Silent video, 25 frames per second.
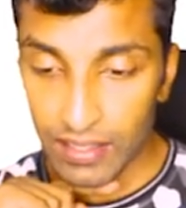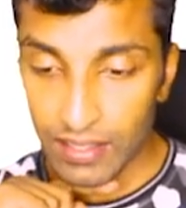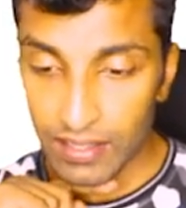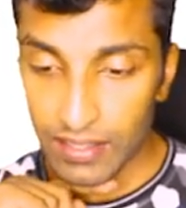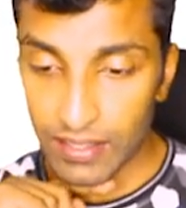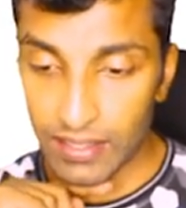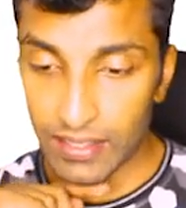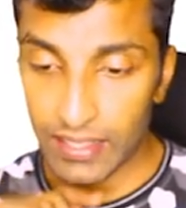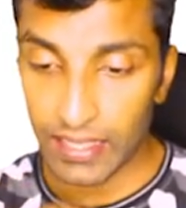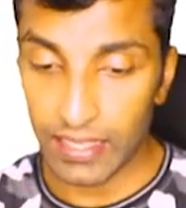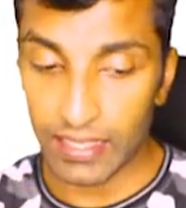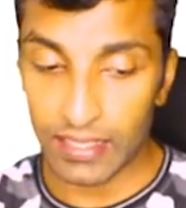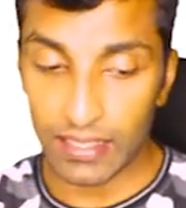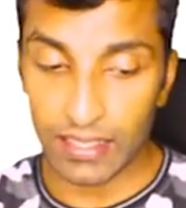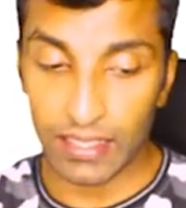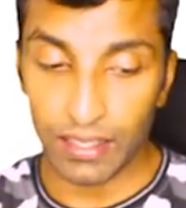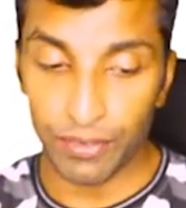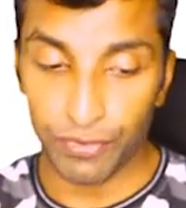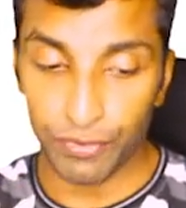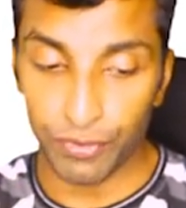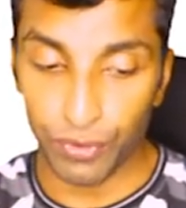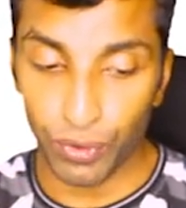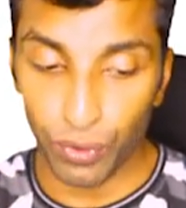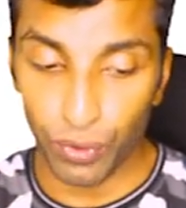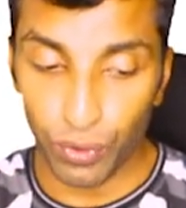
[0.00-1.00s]
since the
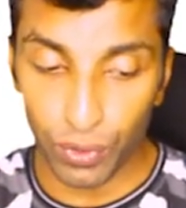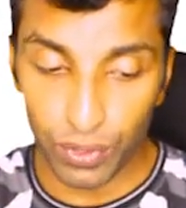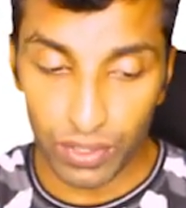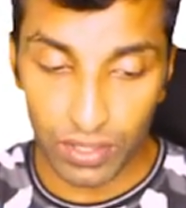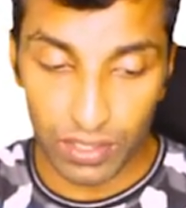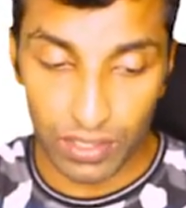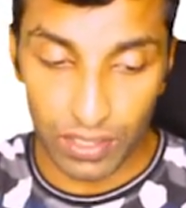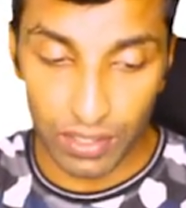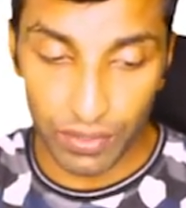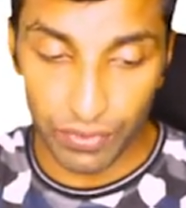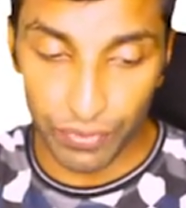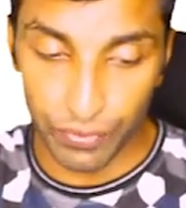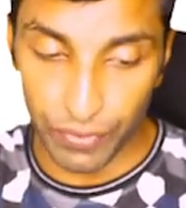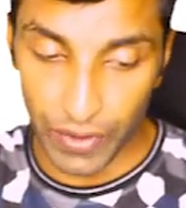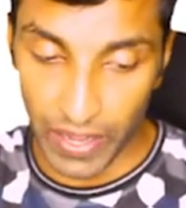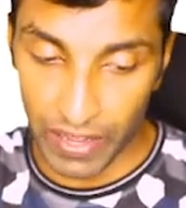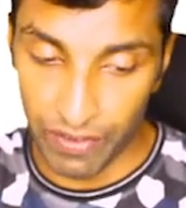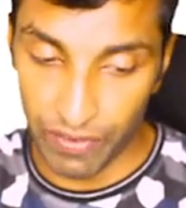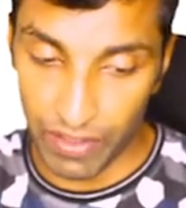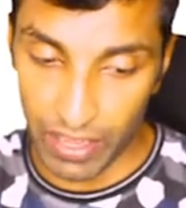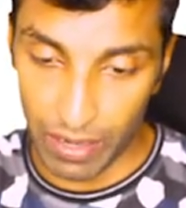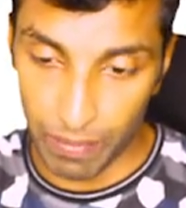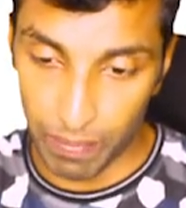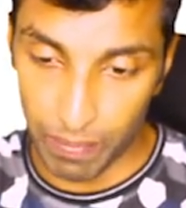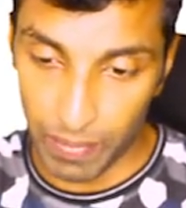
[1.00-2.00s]
fourth
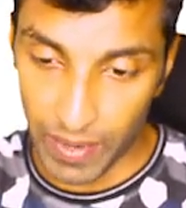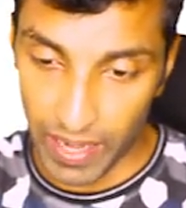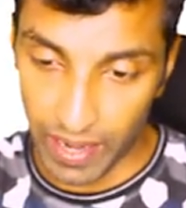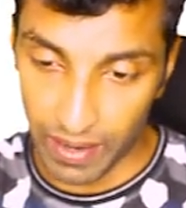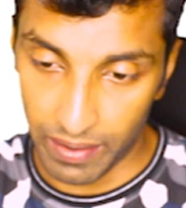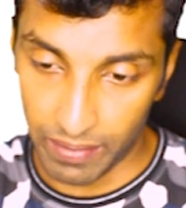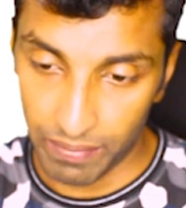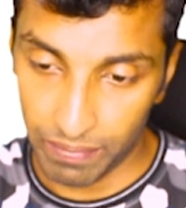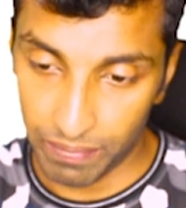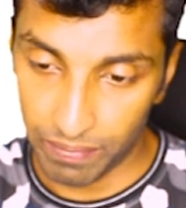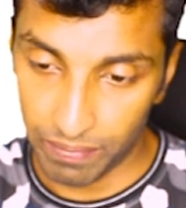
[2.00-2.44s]
5-year plan.